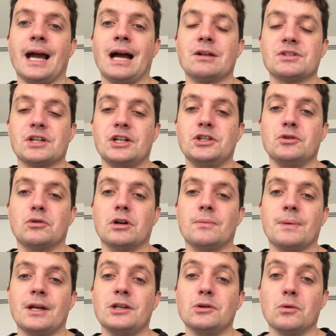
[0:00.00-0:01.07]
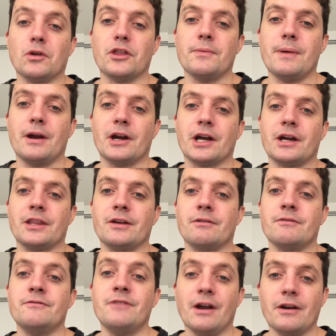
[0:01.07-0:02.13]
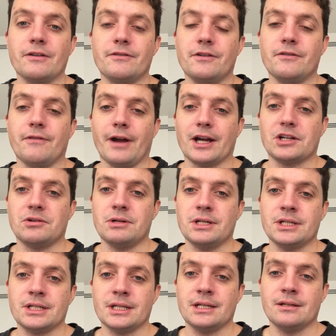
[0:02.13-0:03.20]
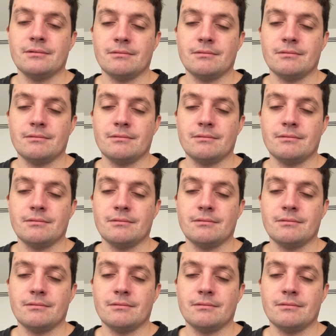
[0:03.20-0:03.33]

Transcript: Outside Europe and North America, there were very few factories.